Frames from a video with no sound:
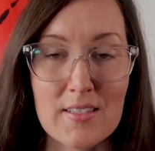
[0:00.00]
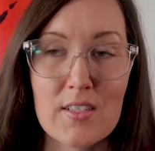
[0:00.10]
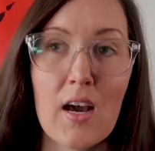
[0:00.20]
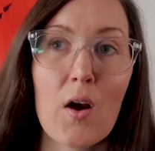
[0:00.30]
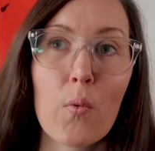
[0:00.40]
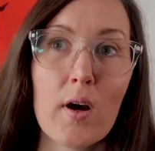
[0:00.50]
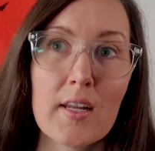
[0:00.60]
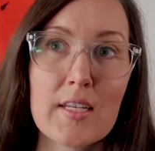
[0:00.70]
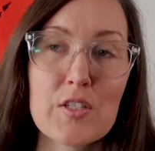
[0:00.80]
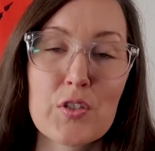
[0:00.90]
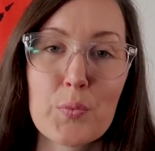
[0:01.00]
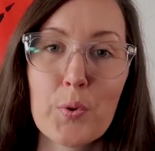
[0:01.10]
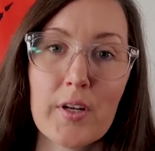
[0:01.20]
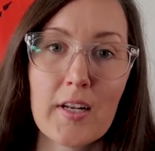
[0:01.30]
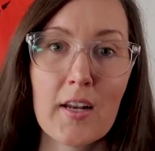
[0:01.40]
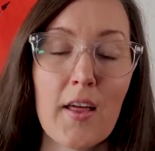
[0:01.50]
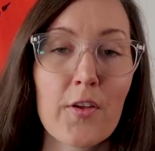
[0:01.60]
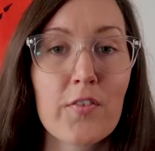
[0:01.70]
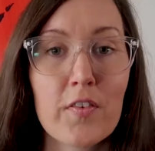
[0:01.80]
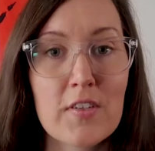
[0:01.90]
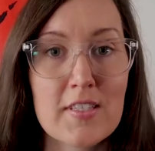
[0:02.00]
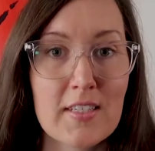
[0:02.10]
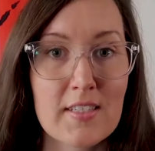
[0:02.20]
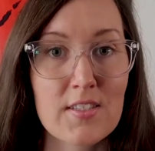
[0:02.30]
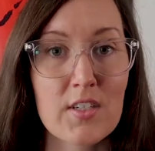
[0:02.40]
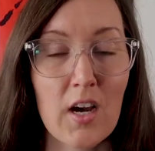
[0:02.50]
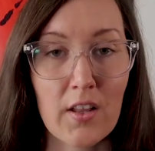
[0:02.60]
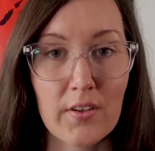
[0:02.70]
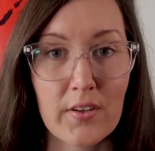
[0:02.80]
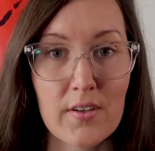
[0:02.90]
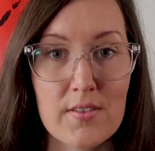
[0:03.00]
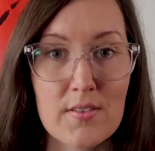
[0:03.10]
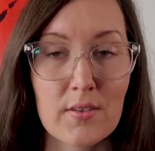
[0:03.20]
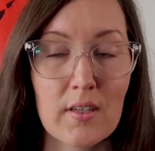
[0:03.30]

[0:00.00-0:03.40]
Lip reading: not wanting to put in another $56